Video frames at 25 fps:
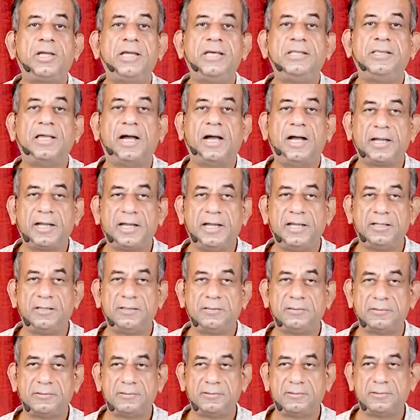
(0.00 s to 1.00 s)
Ke Dhage.
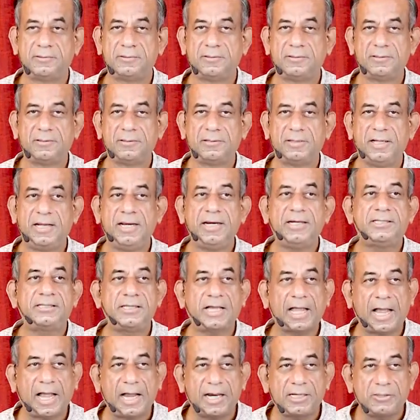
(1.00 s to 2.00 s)

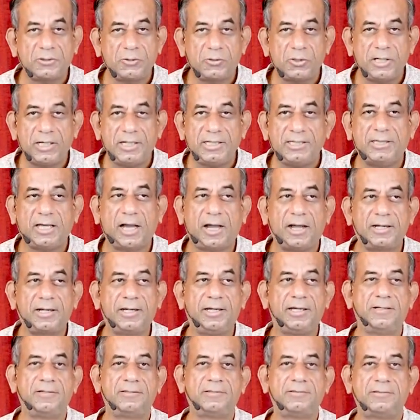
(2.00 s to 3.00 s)
It's actually
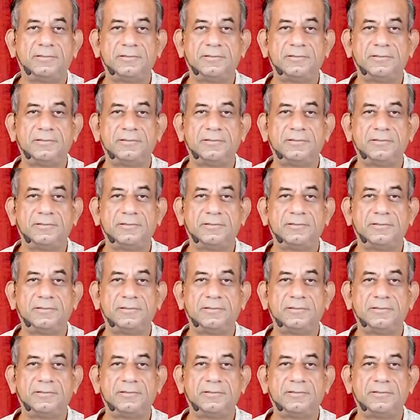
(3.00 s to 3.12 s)
Dhage.